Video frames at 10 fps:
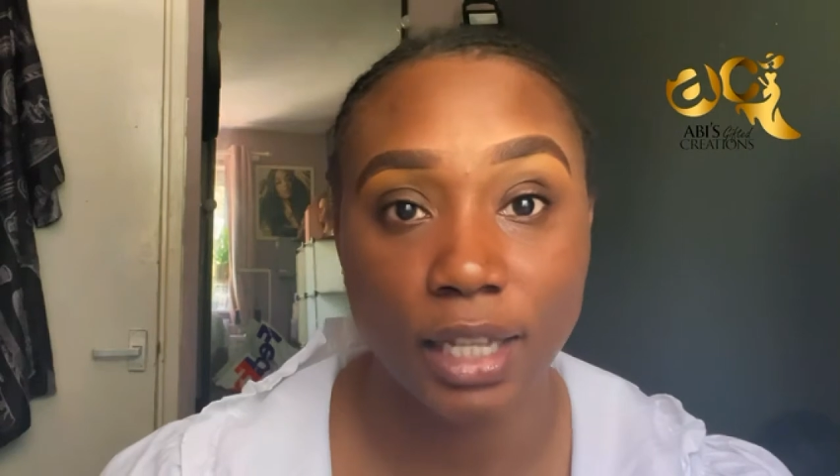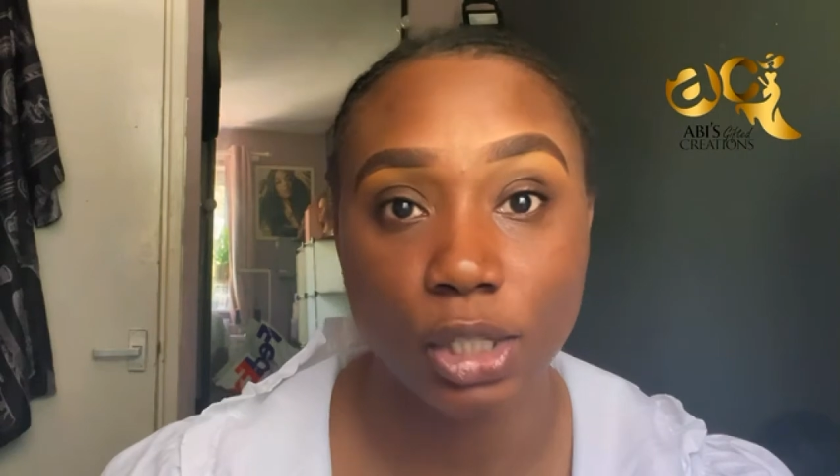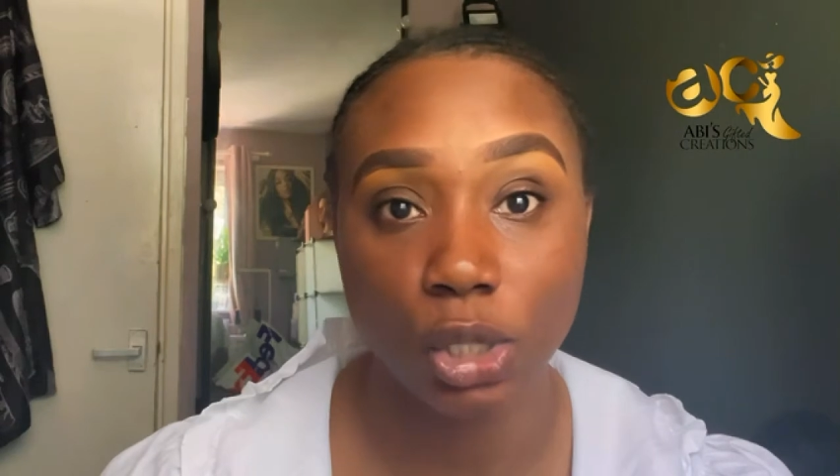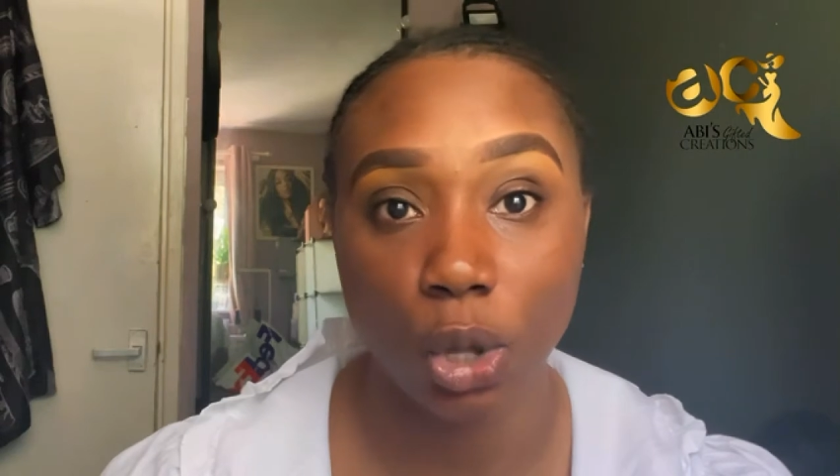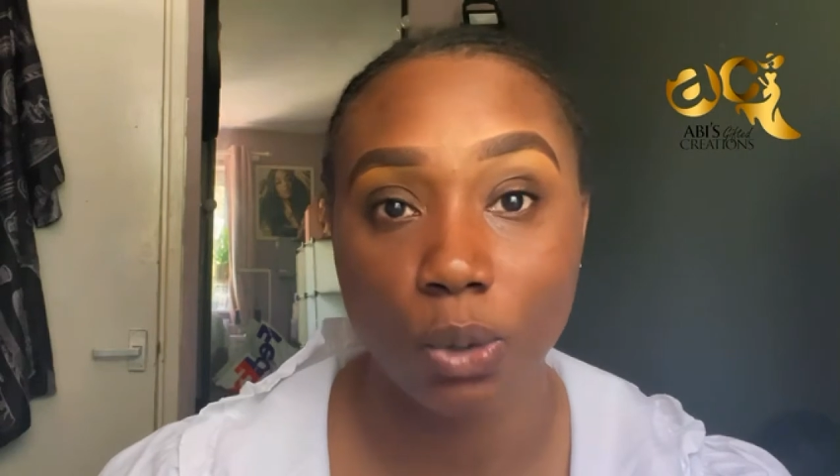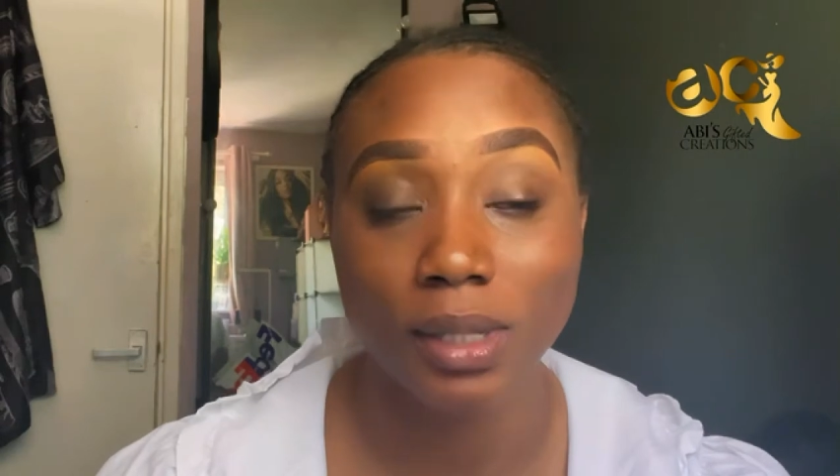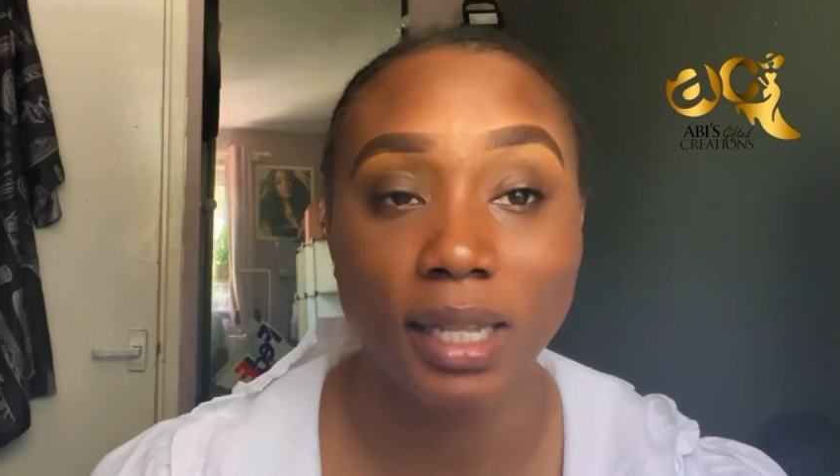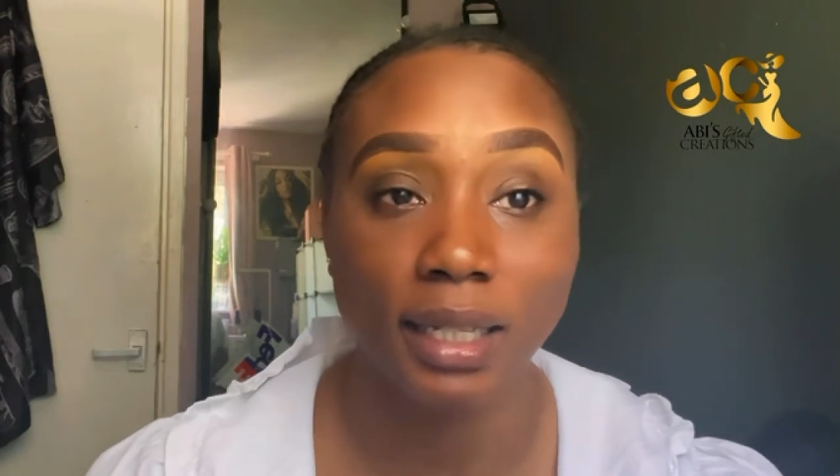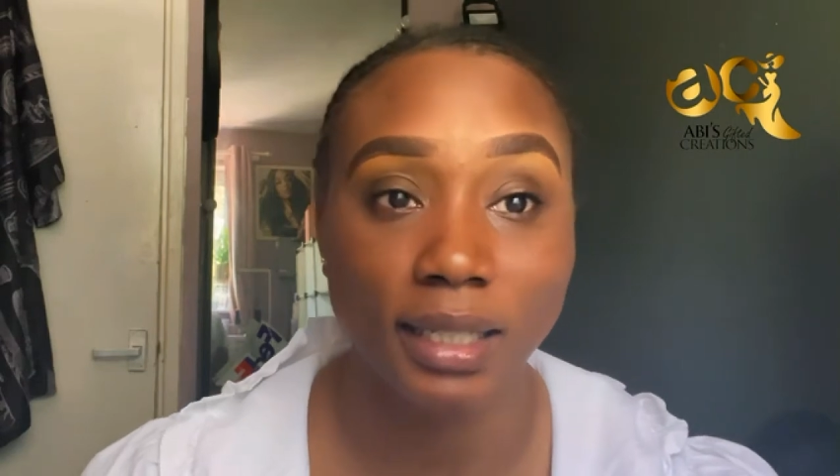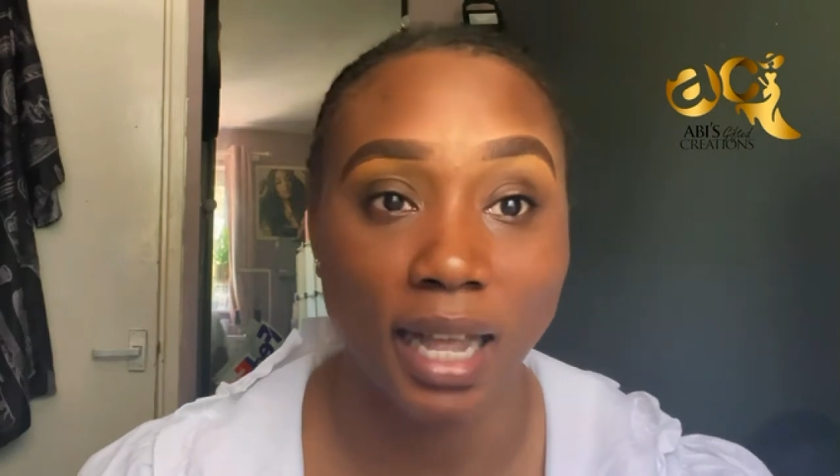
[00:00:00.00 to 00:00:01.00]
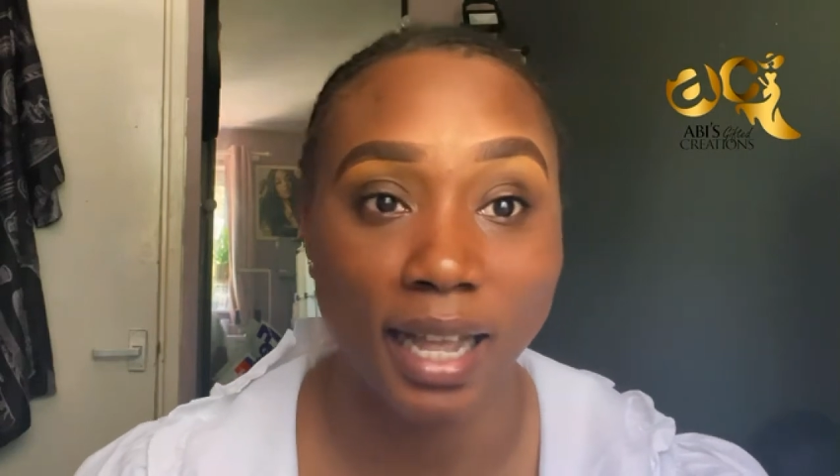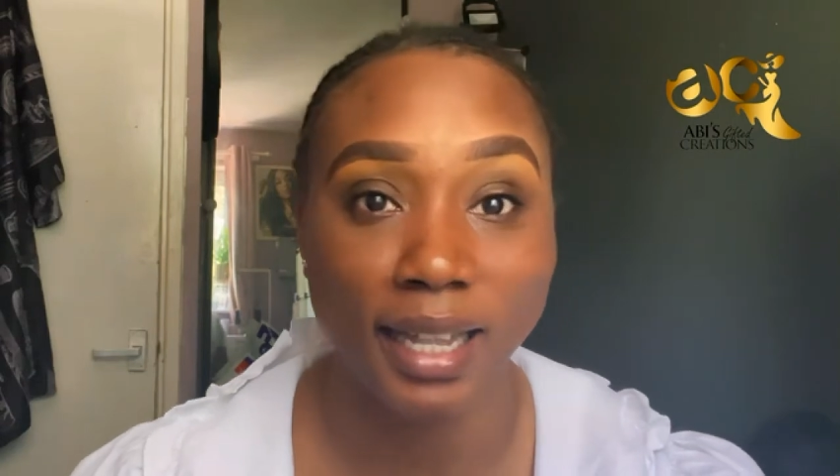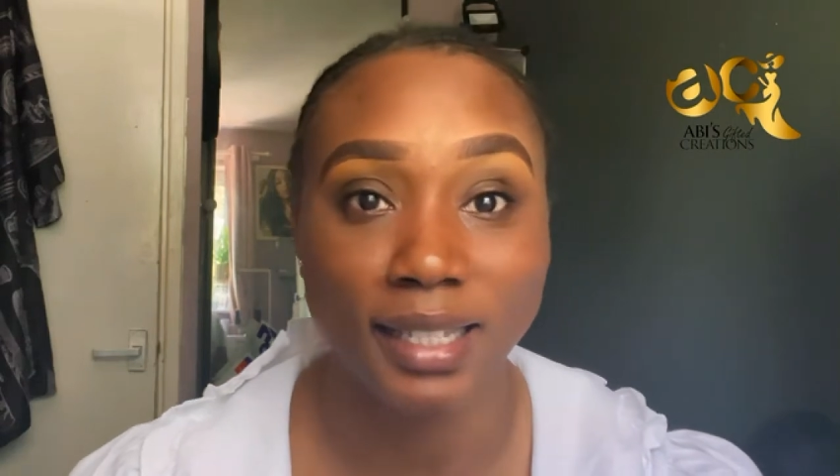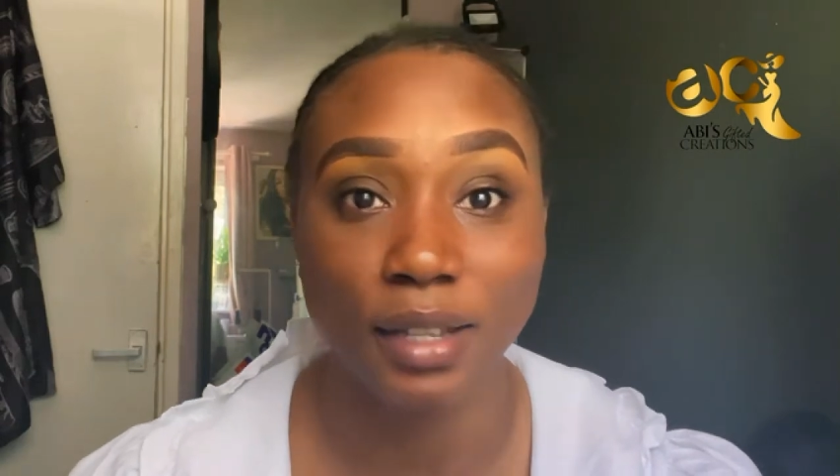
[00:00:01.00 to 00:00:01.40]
So sit tight.